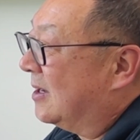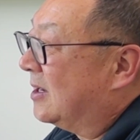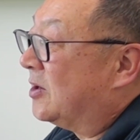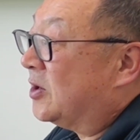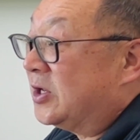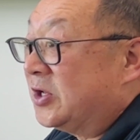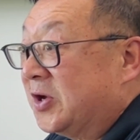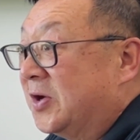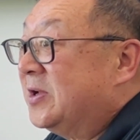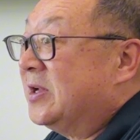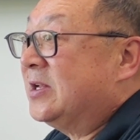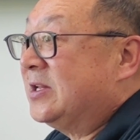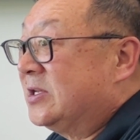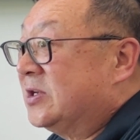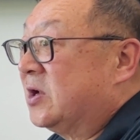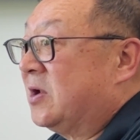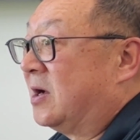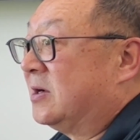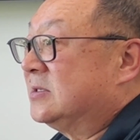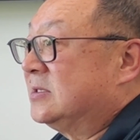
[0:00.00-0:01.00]
could turn into
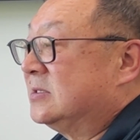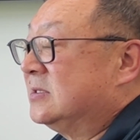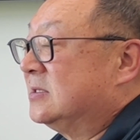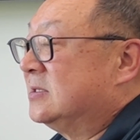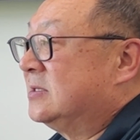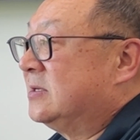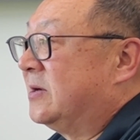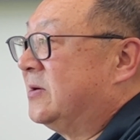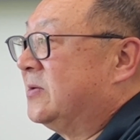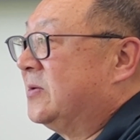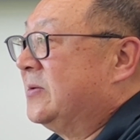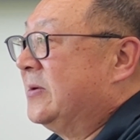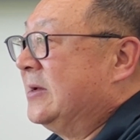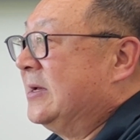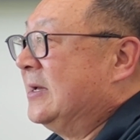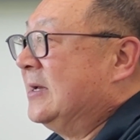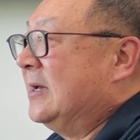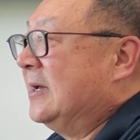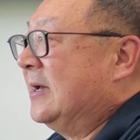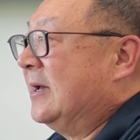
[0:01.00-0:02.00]
losses. So,
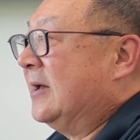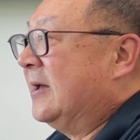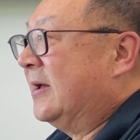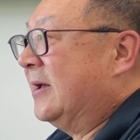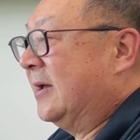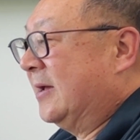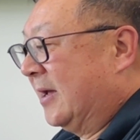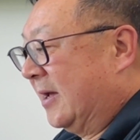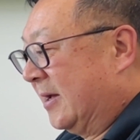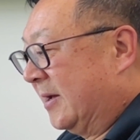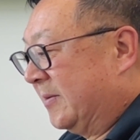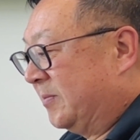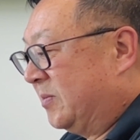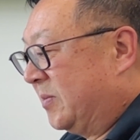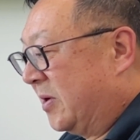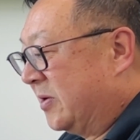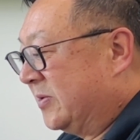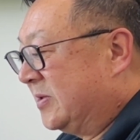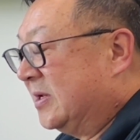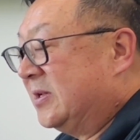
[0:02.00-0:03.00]
uh,
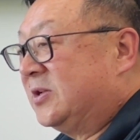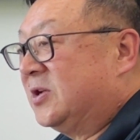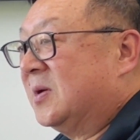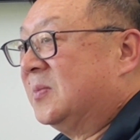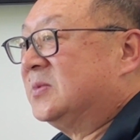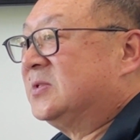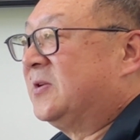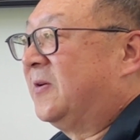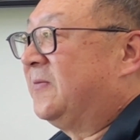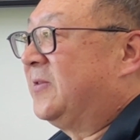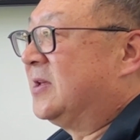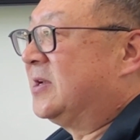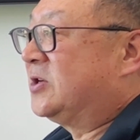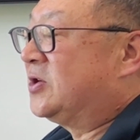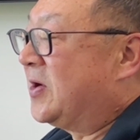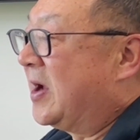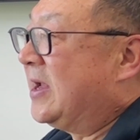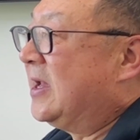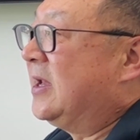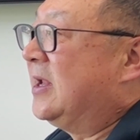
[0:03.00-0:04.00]
both in terms of the
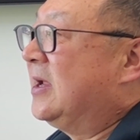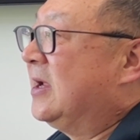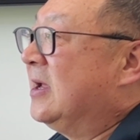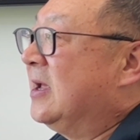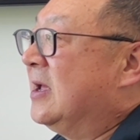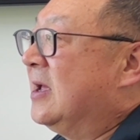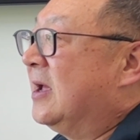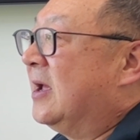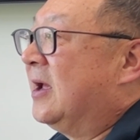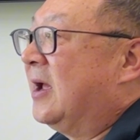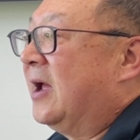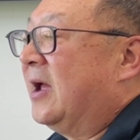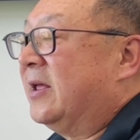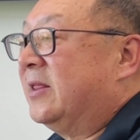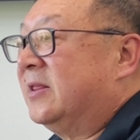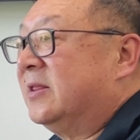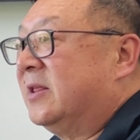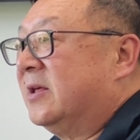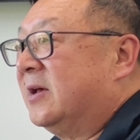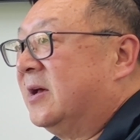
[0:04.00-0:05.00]
training
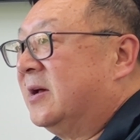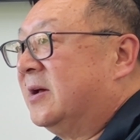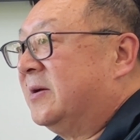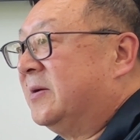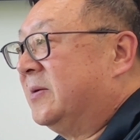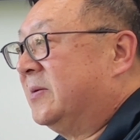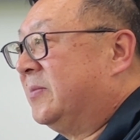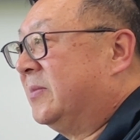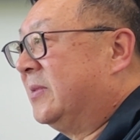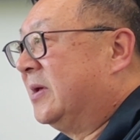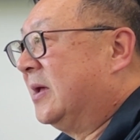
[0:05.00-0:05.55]
and the,